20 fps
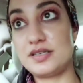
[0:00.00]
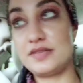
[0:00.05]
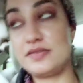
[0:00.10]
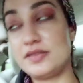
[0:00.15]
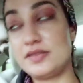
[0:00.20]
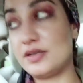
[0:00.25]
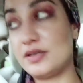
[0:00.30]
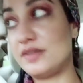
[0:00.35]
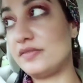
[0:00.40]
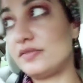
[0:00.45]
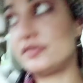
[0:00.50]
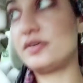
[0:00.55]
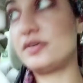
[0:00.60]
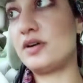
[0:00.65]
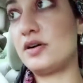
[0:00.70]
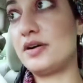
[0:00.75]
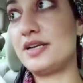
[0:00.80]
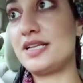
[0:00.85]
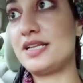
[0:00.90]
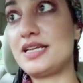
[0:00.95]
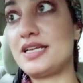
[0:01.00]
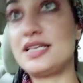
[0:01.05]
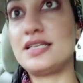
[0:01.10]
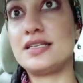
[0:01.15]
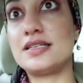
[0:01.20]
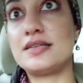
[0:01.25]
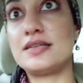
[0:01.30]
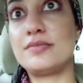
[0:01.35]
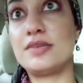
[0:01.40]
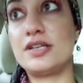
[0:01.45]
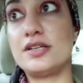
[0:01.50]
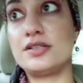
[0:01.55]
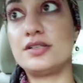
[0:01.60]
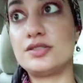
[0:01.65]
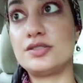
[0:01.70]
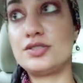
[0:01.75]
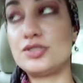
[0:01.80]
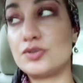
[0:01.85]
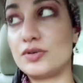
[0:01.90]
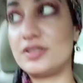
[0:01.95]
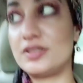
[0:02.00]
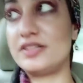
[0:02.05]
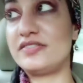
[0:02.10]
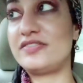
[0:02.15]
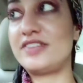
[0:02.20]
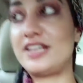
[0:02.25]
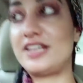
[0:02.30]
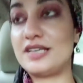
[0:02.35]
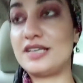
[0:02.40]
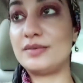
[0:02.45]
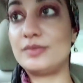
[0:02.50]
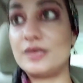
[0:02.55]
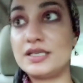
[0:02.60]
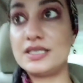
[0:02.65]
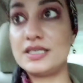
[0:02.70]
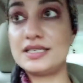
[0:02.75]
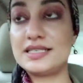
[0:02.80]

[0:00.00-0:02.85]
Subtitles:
even though I've already eaten, I'm going to join the fam,